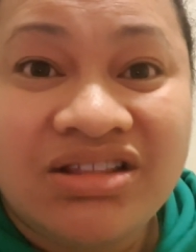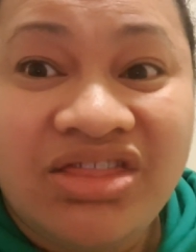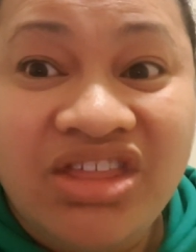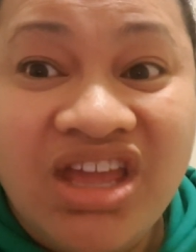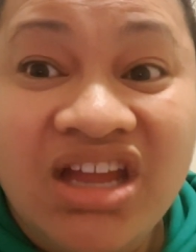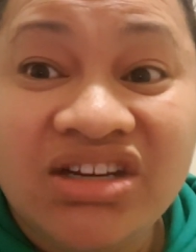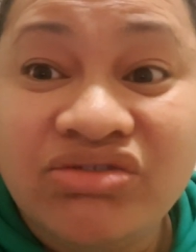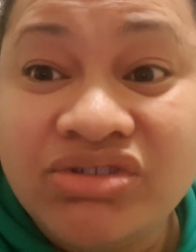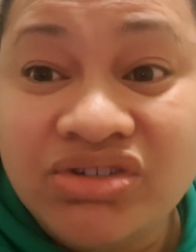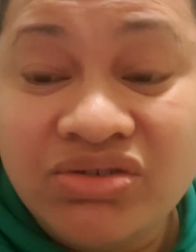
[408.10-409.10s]
the end
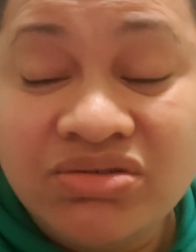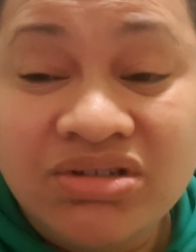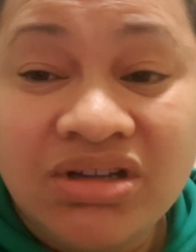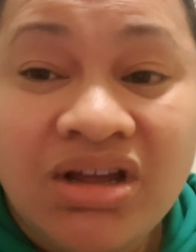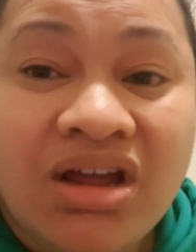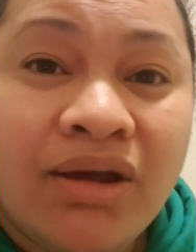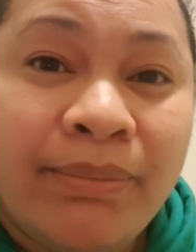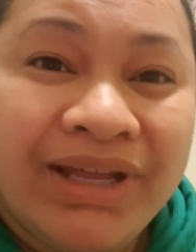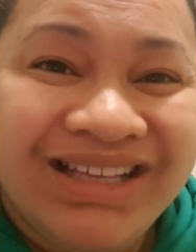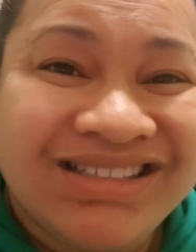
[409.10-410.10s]
result.
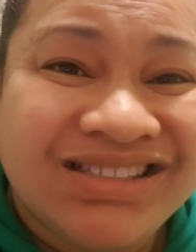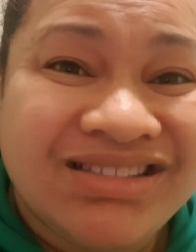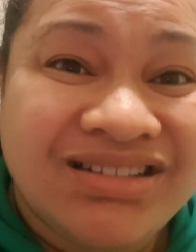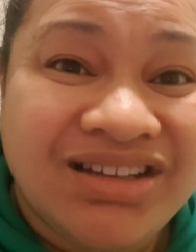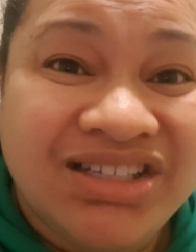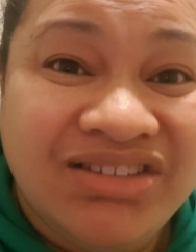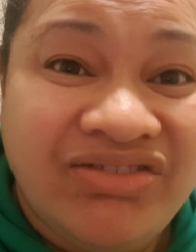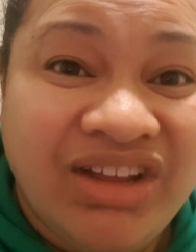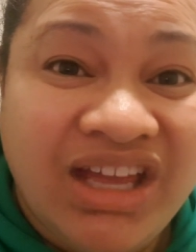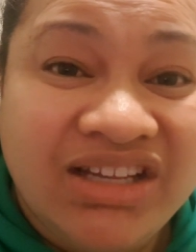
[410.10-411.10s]
But yes, I did
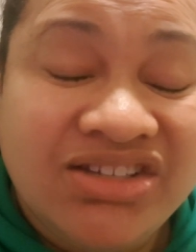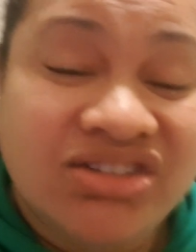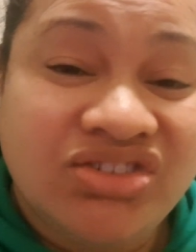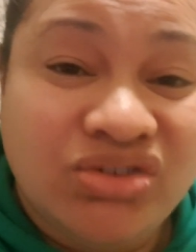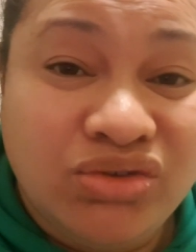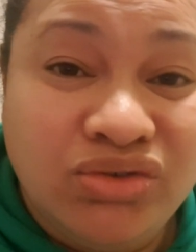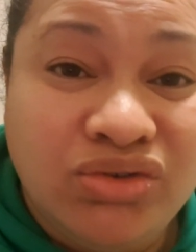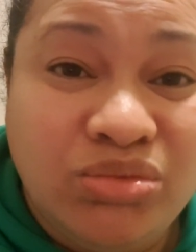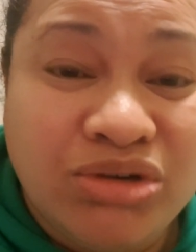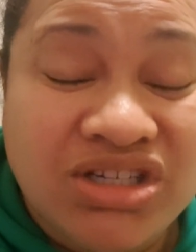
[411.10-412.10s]
forget to
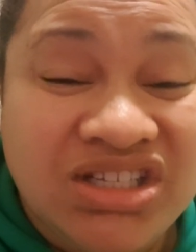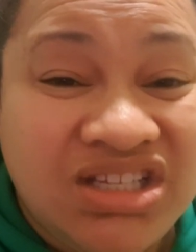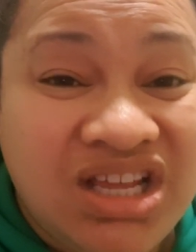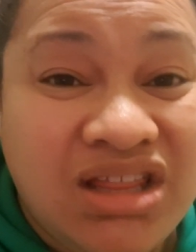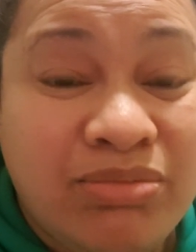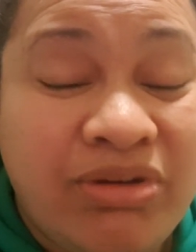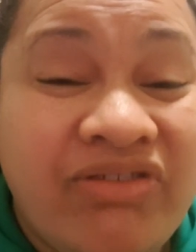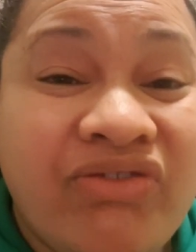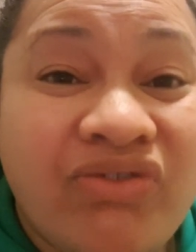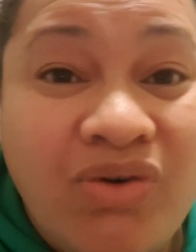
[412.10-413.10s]
brush the teeth
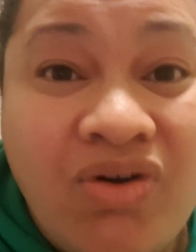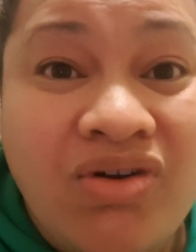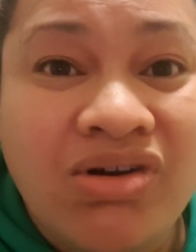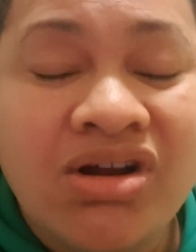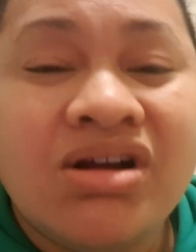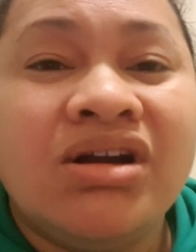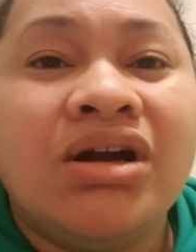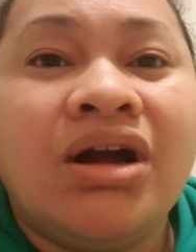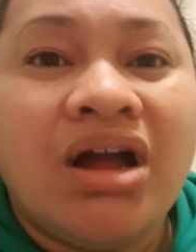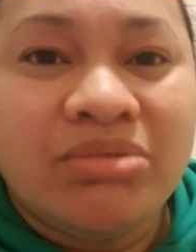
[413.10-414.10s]
before
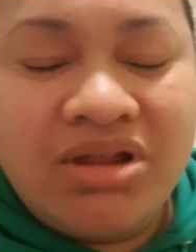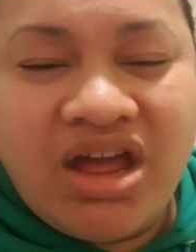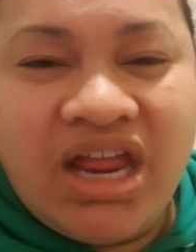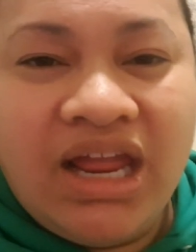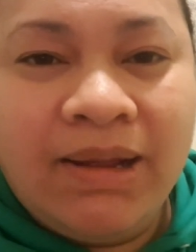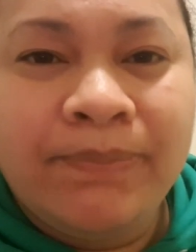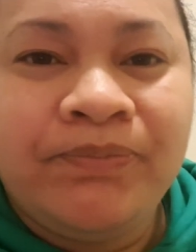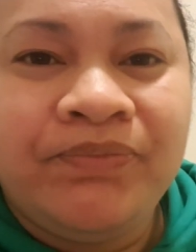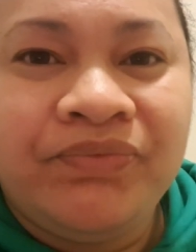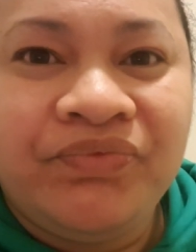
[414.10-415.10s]
applying
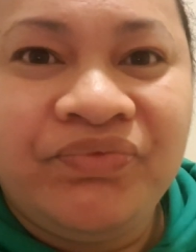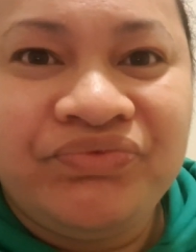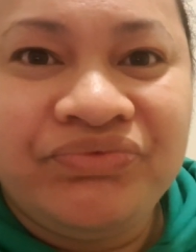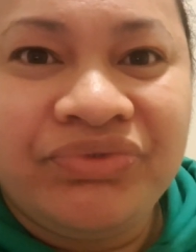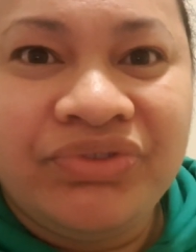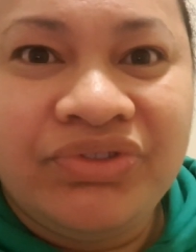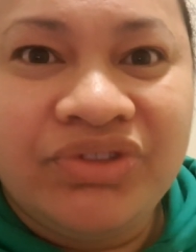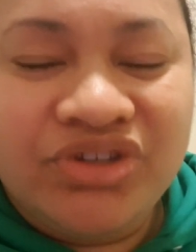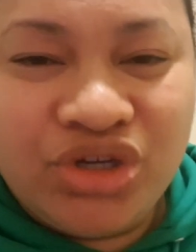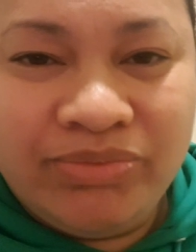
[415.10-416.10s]

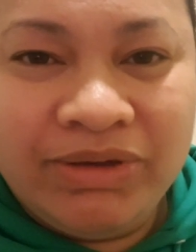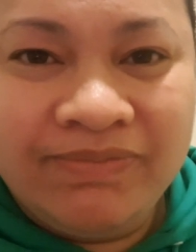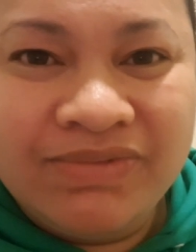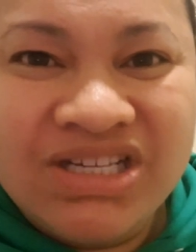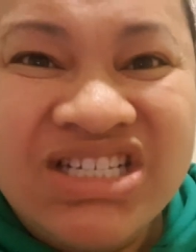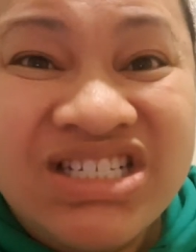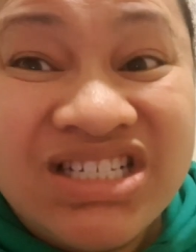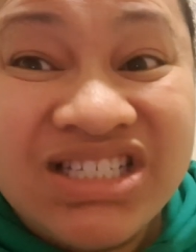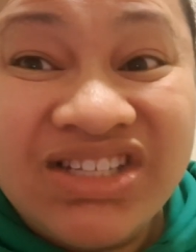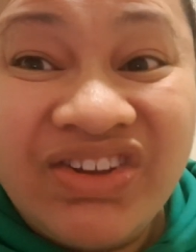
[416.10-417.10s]
the treatment.
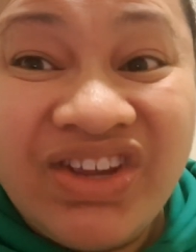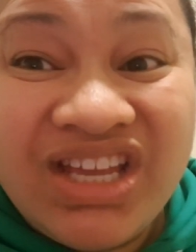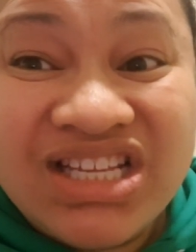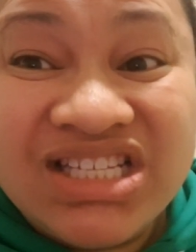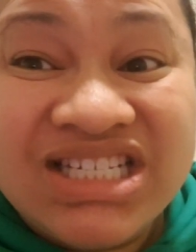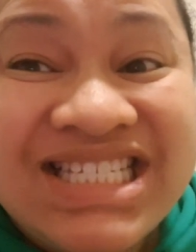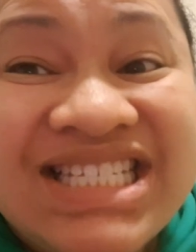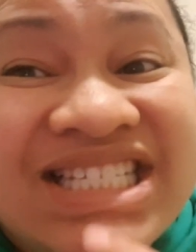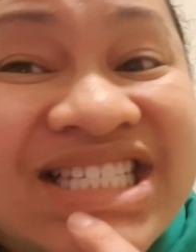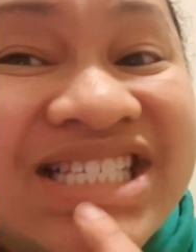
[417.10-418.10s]
So yeah, I think
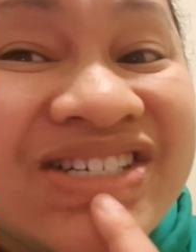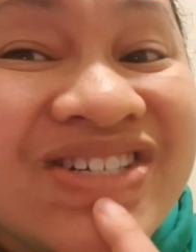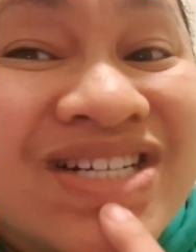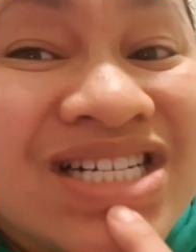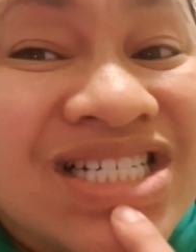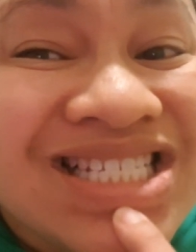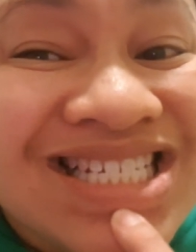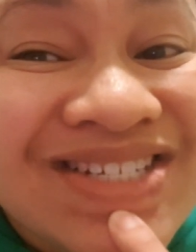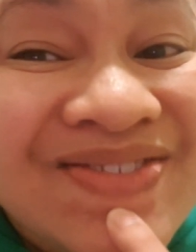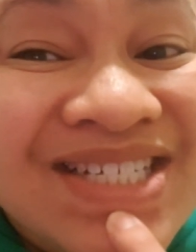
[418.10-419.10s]
it's still
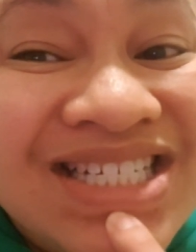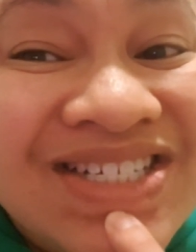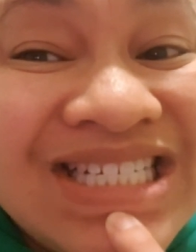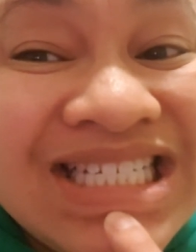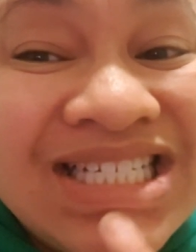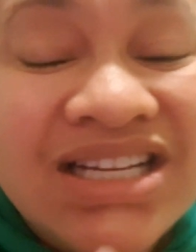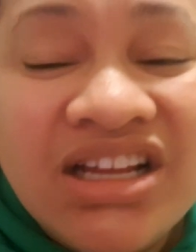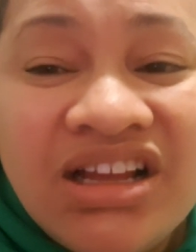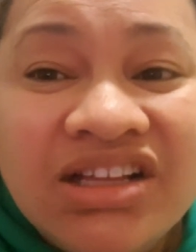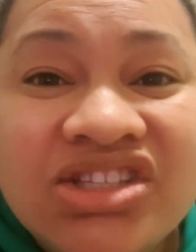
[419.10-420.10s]
looking pretty good.
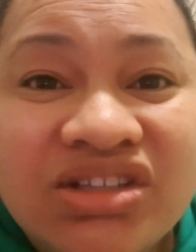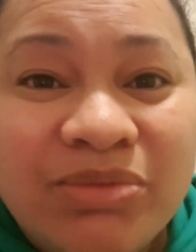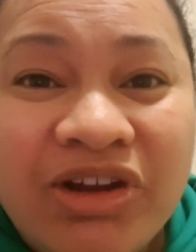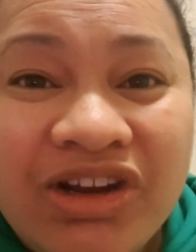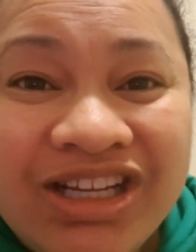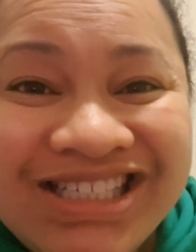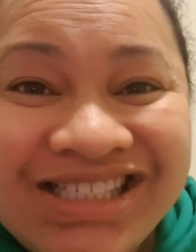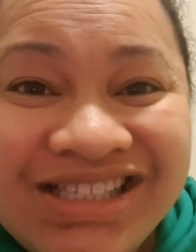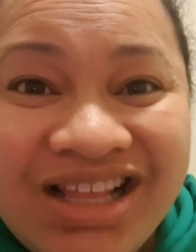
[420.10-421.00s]
Tomorrow is the